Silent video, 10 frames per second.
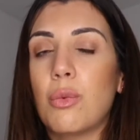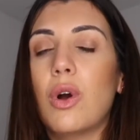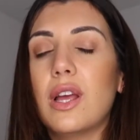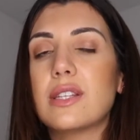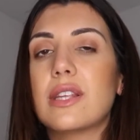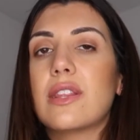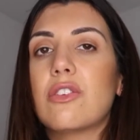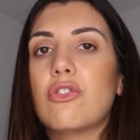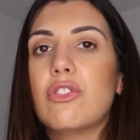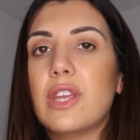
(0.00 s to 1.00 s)
What is it
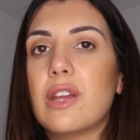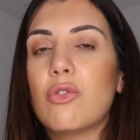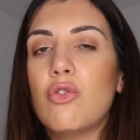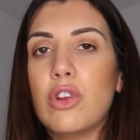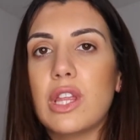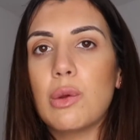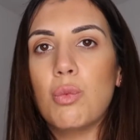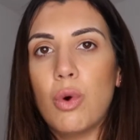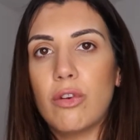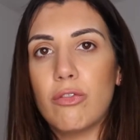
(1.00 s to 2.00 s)
that they really
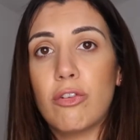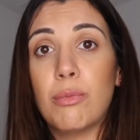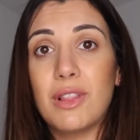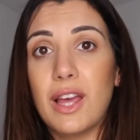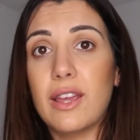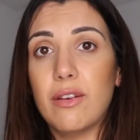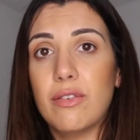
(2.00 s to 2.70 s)
want from life?